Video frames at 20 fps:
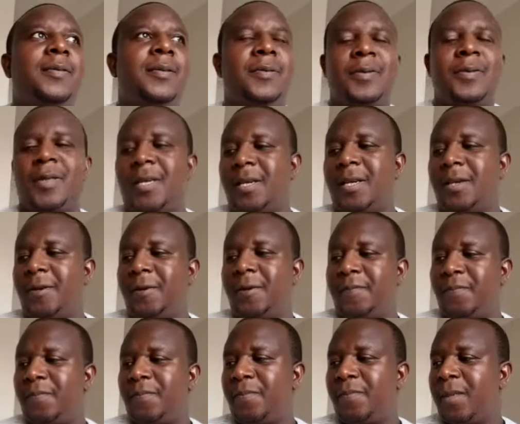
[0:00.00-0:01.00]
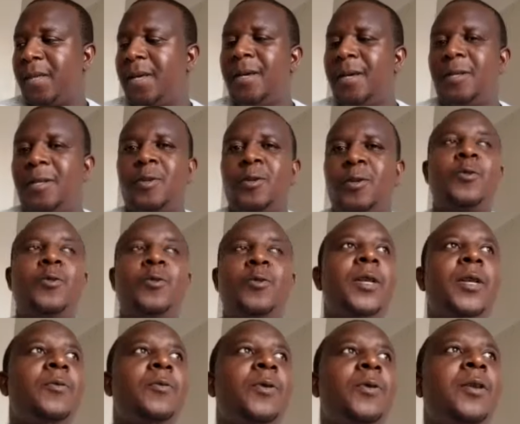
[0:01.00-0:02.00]
okay, thank you. So
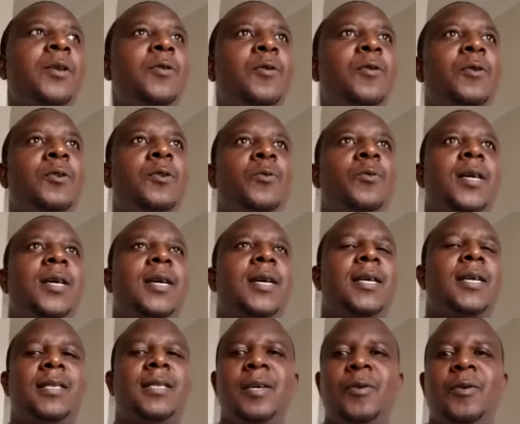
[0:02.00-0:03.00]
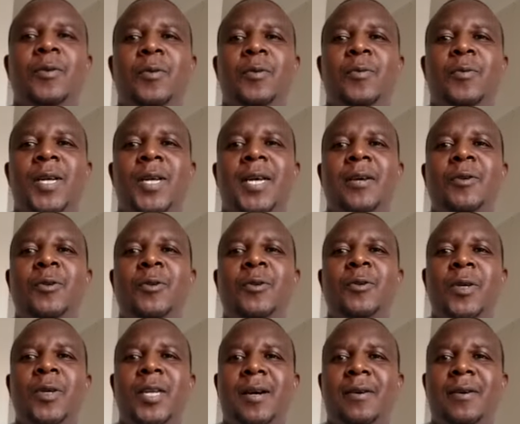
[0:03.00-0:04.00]
when you go to work, I think what are you
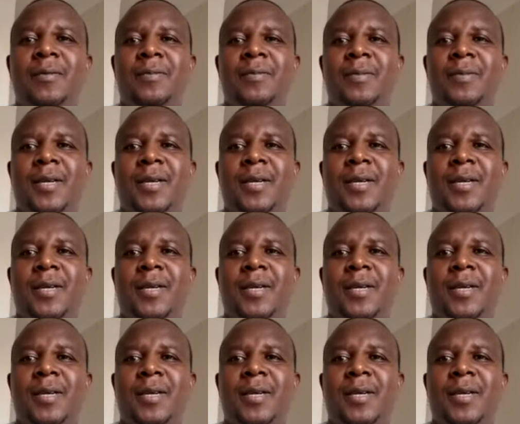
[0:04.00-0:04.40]
doing now?